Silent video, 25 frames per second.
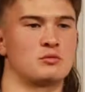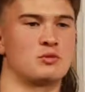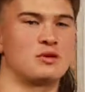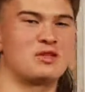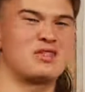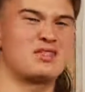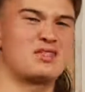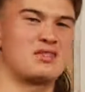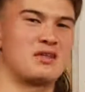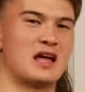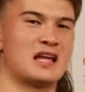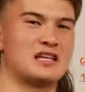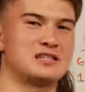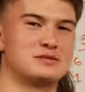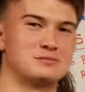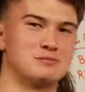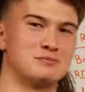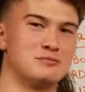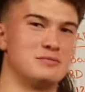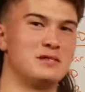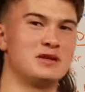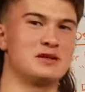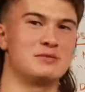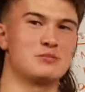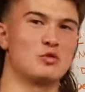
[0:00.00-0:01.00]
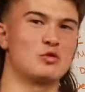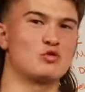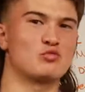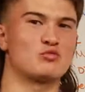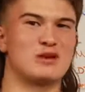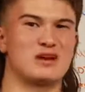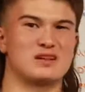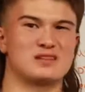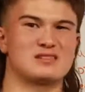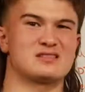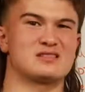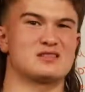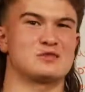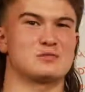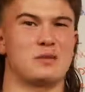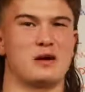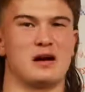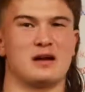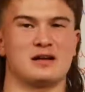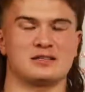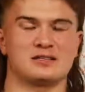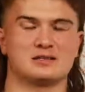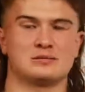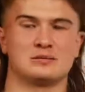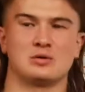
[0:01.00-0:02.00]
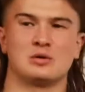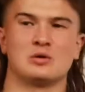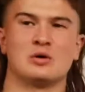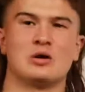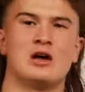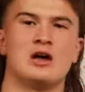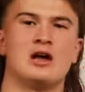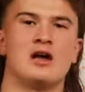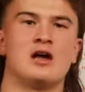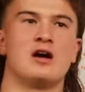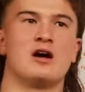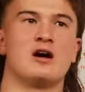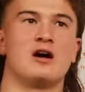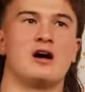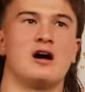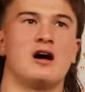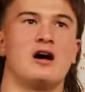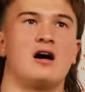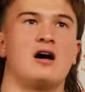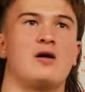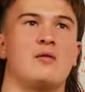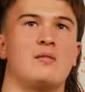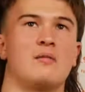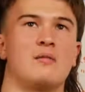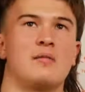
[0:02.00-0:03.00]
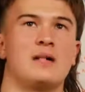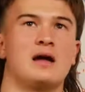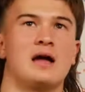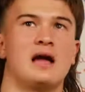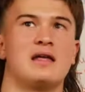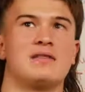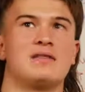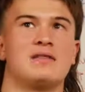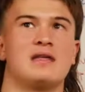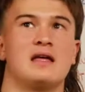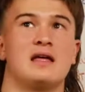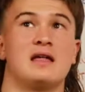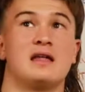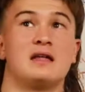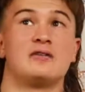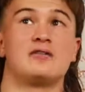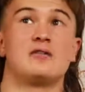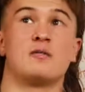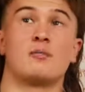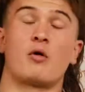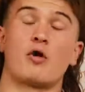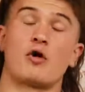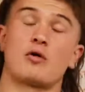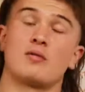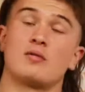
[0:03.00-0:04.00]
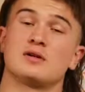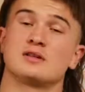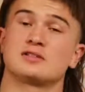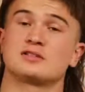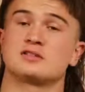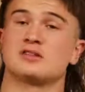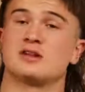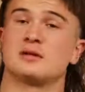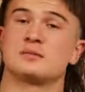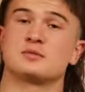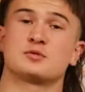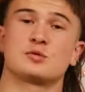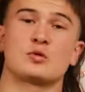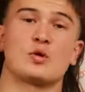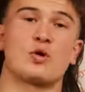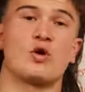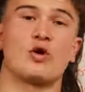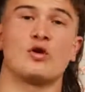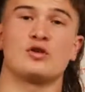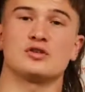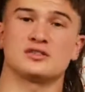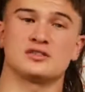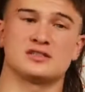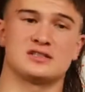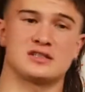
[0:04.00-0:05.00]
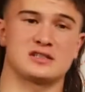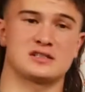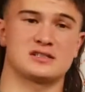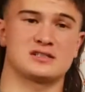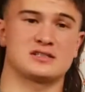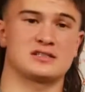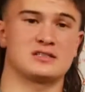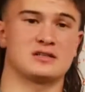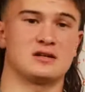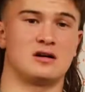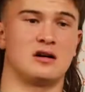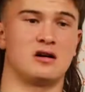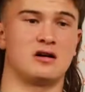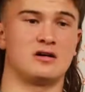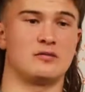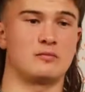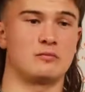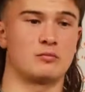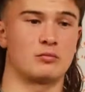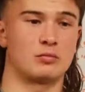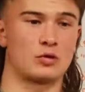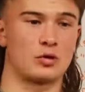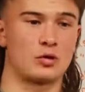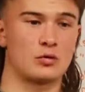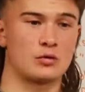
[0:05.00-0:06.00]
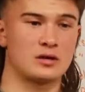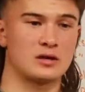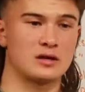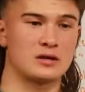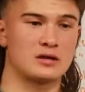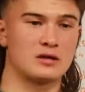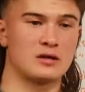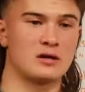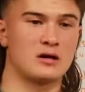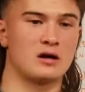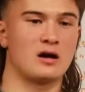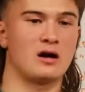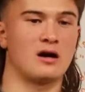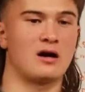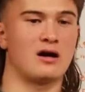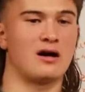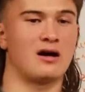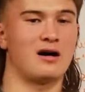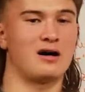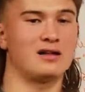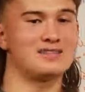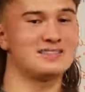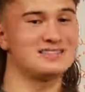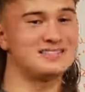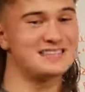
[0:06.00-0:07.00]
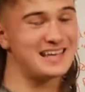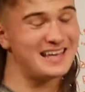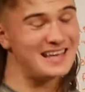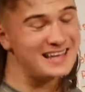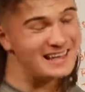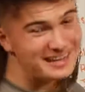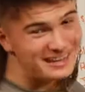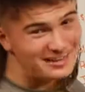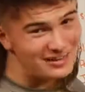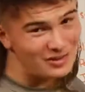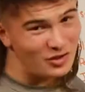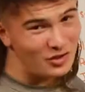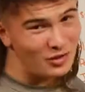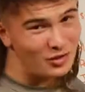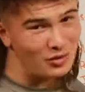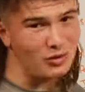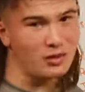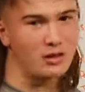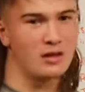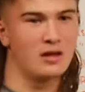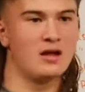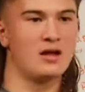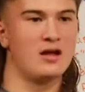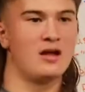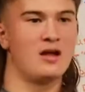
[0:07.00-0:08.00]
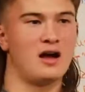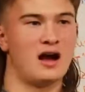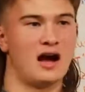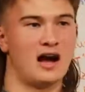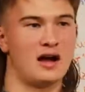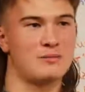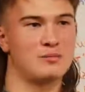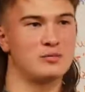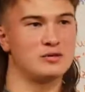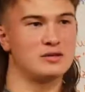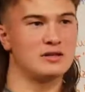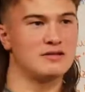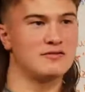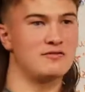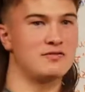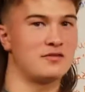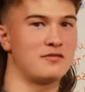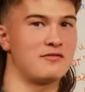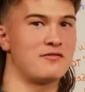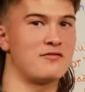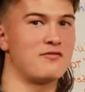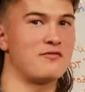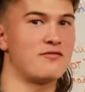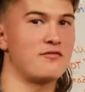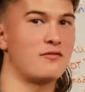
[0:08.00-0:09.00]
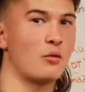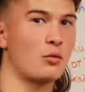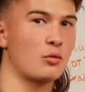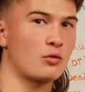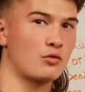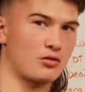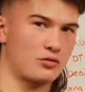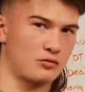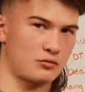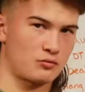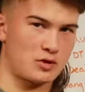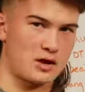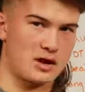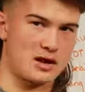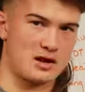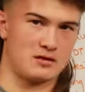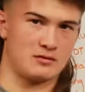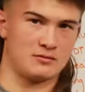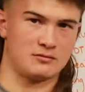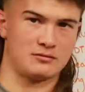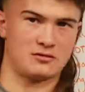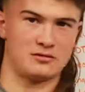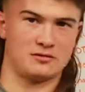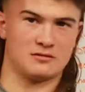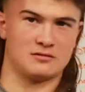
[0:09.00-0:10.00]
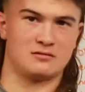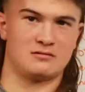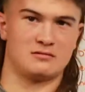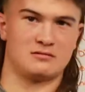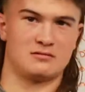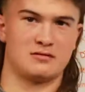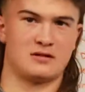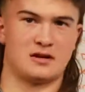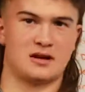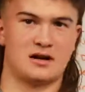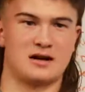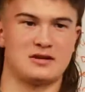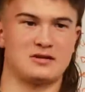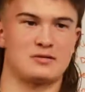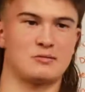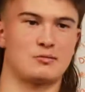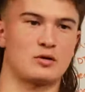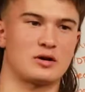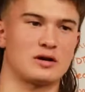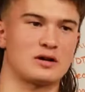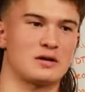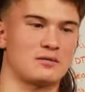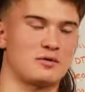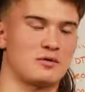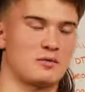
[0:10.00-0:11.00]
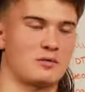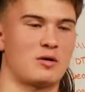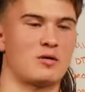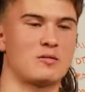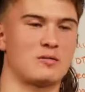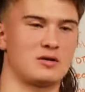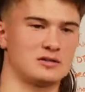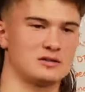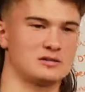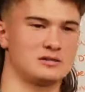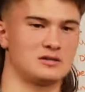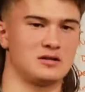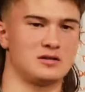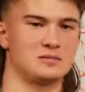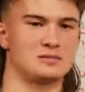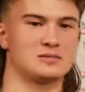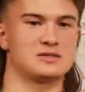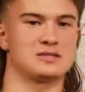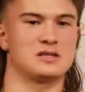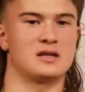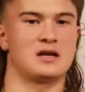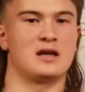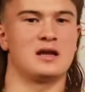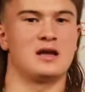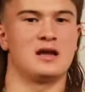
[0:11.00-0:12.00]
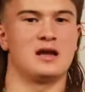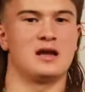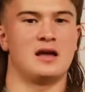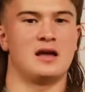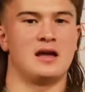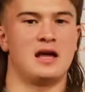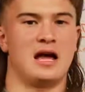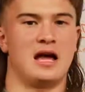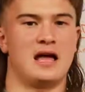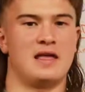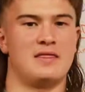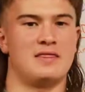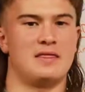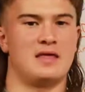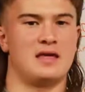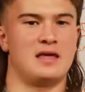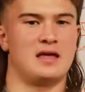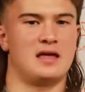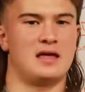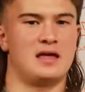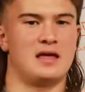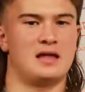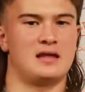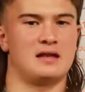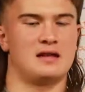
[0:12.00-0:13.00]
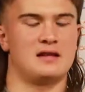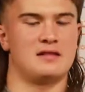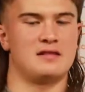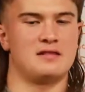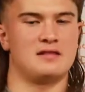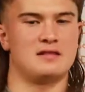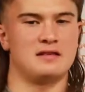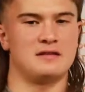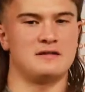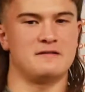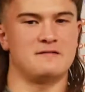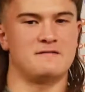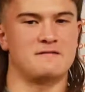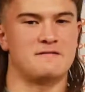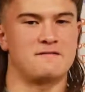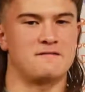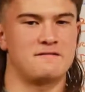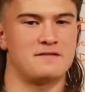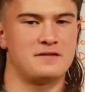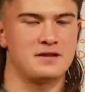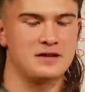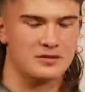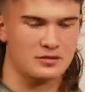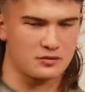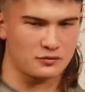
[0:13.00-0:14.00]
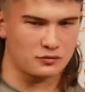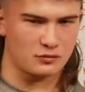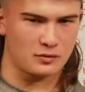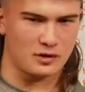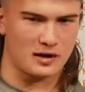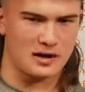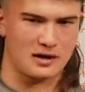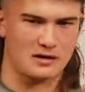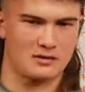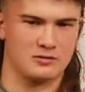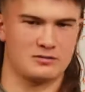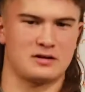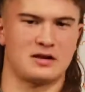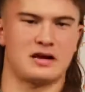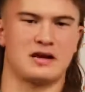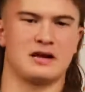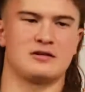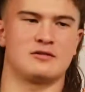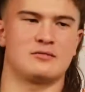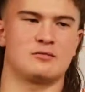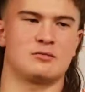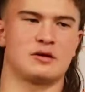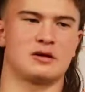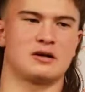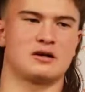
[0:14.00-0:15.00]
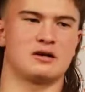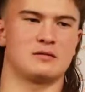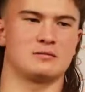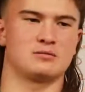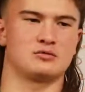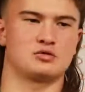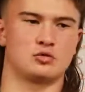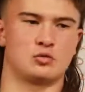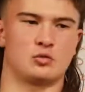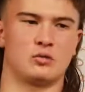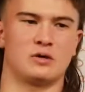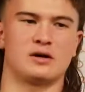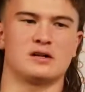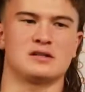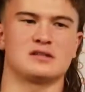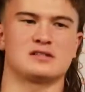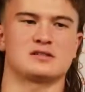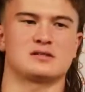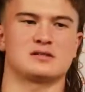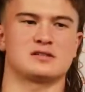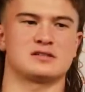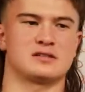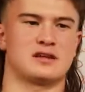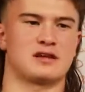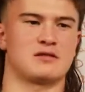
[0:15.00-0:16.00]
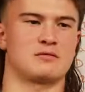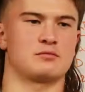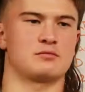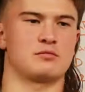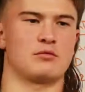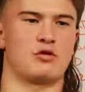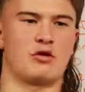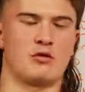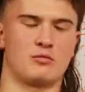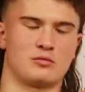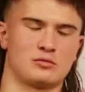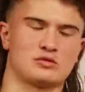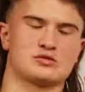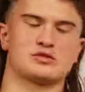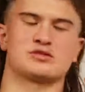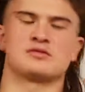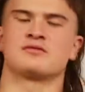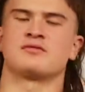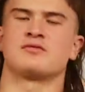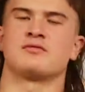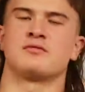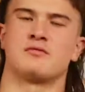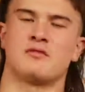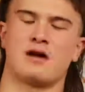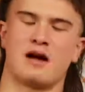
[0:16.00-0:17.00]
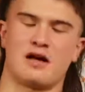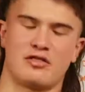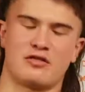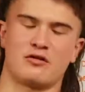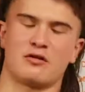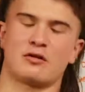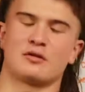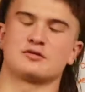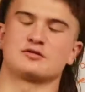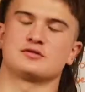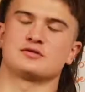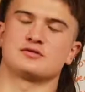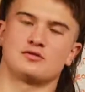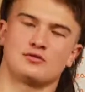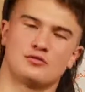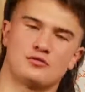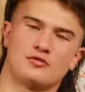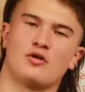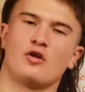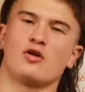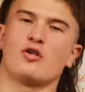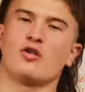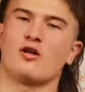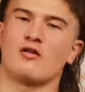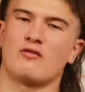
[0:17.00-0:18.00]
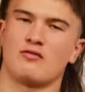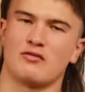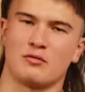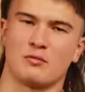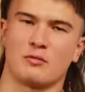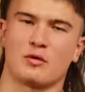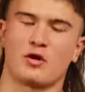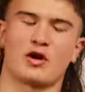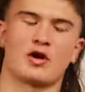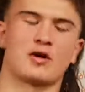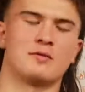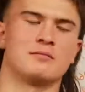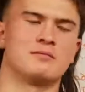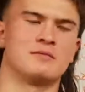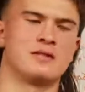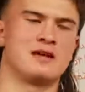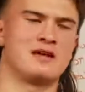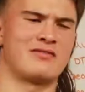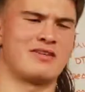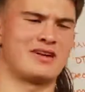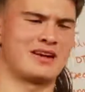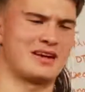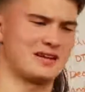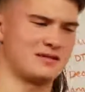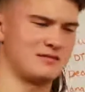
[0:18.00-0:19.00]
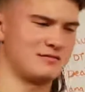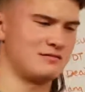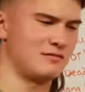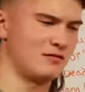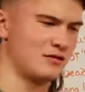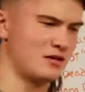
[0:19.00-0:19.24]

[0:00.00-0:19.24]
with as minimal rest as possible. And then the bar muscle ups were all 6 unbroken until I believe the 4th round. I had to break up the bar muscle ups, and then the 5th round I had to break up twice because I thought I was going to fall off the bar, if I can